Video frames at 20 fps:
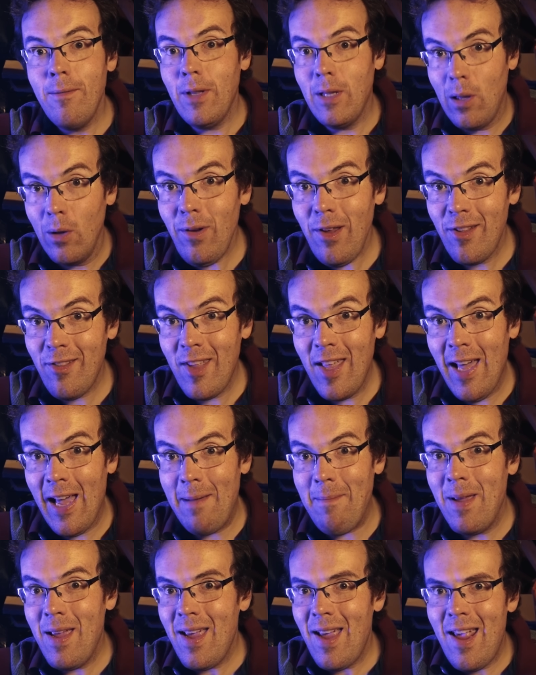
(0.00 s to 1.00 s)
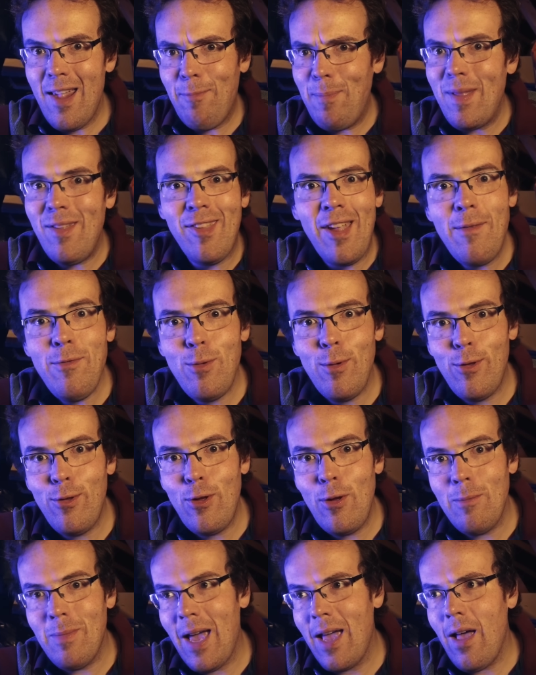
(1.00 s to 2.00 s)
The longest time, it's been safe to
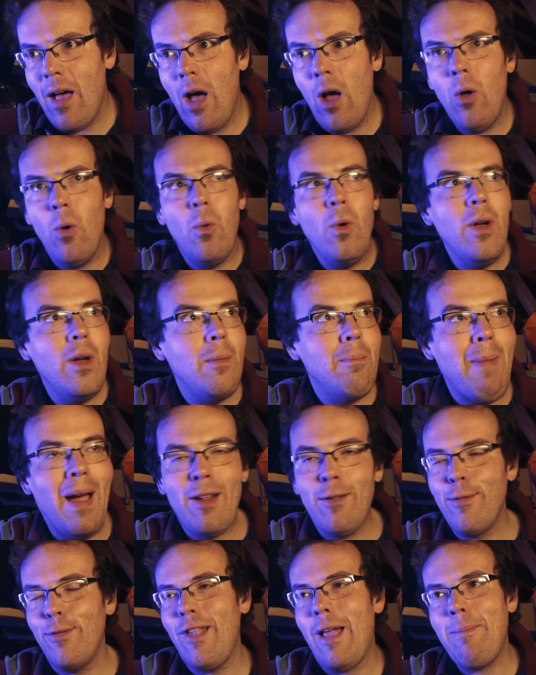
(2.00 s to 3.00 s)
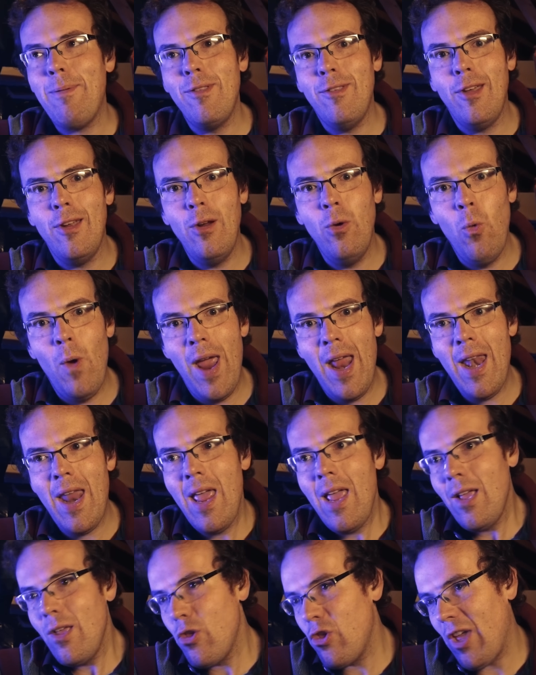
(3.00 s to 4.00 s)
assume that, oh, Max Verstappen's going to win,
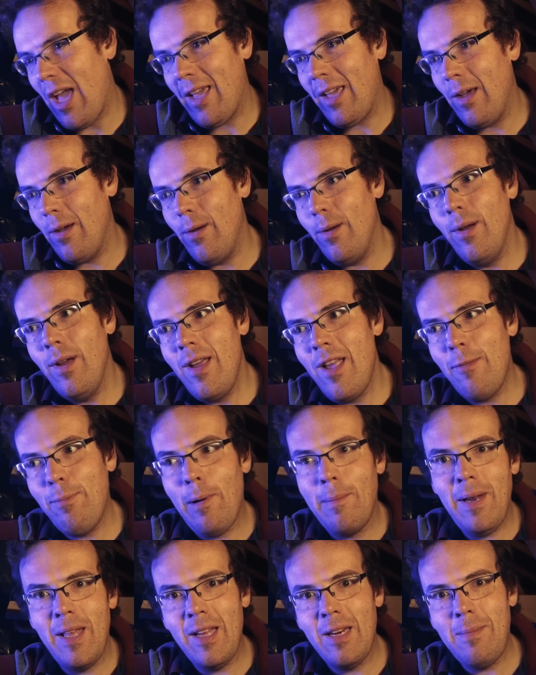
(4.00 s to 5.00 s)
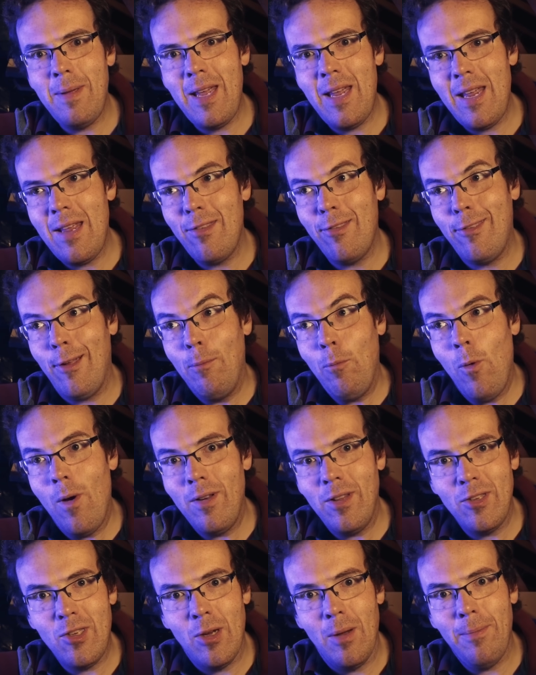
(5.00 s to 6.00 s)
Checo is probably going to be somewhere in
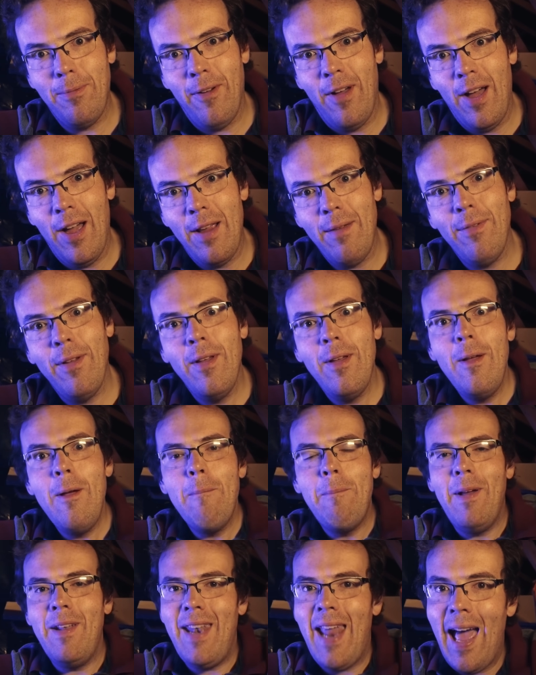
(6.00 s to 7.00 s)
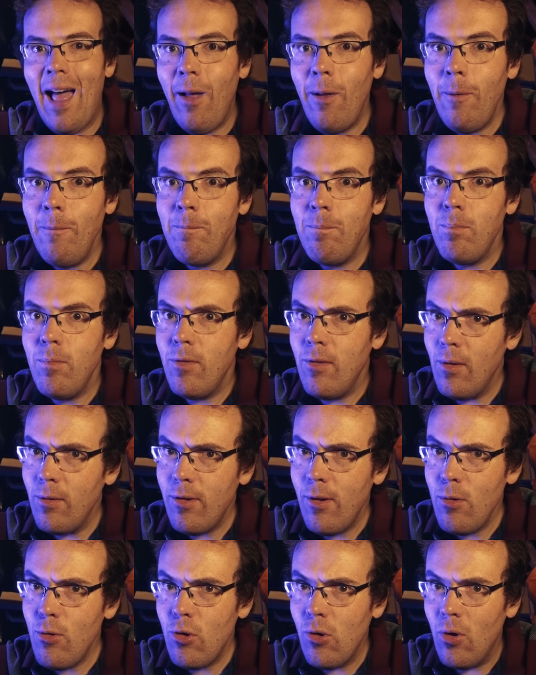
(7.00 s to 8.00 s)
the top five. But now, it's not
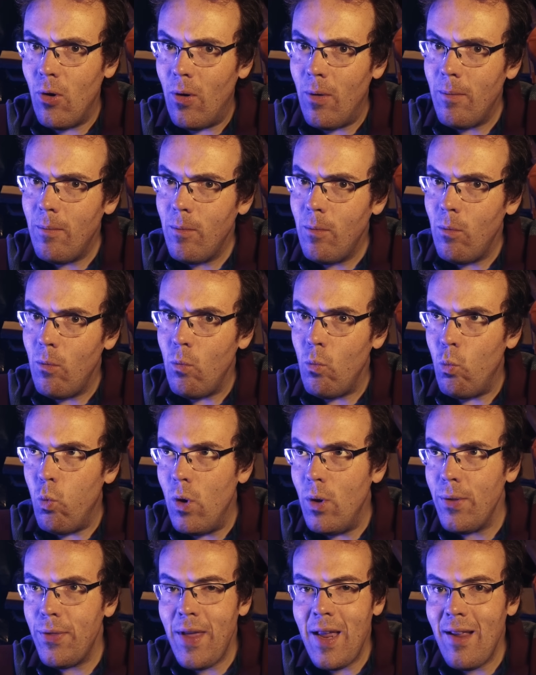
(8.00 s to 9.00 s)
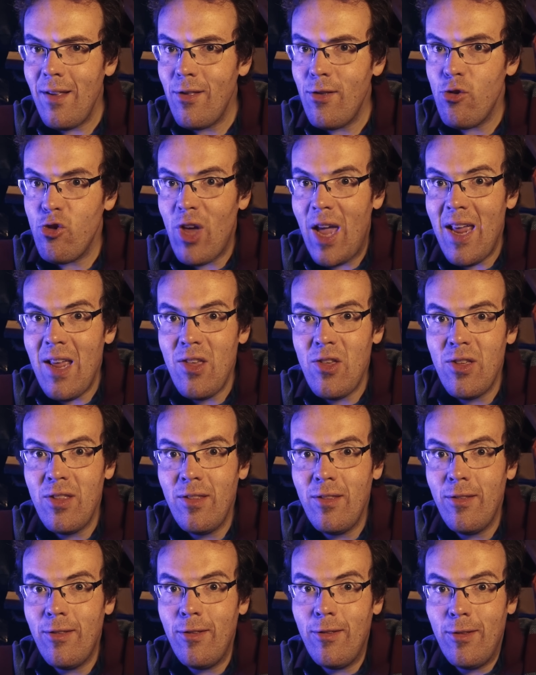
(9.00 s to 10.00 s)
so sure. Will things change
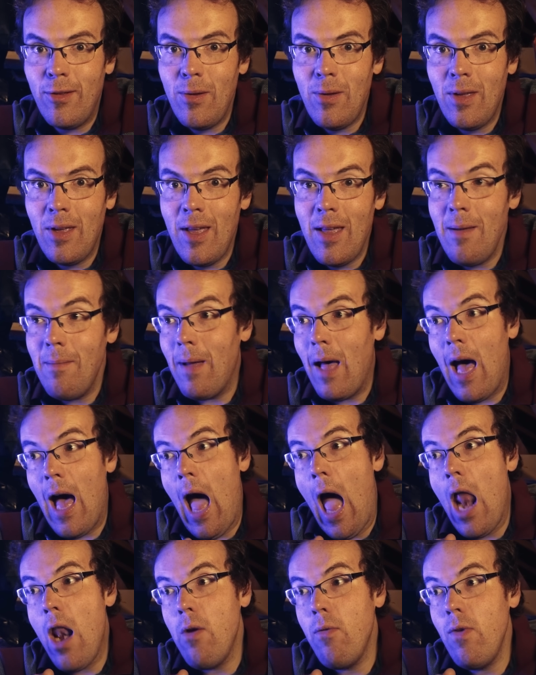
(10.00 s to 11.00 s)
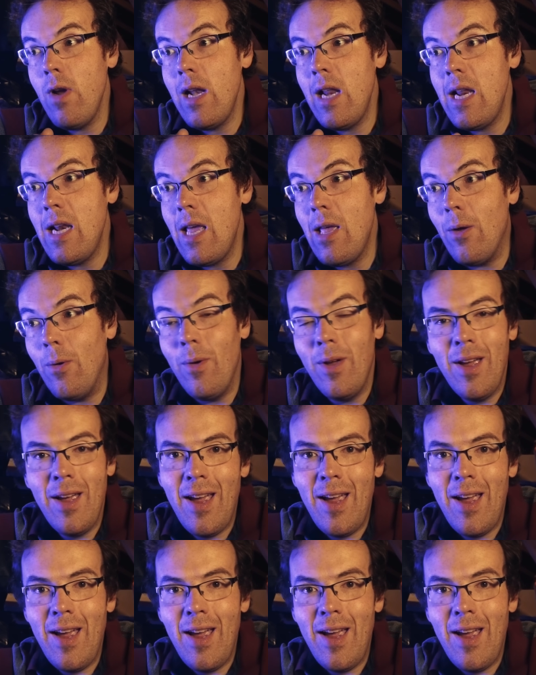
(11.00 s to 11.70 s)
in Suzuka? I don't really know.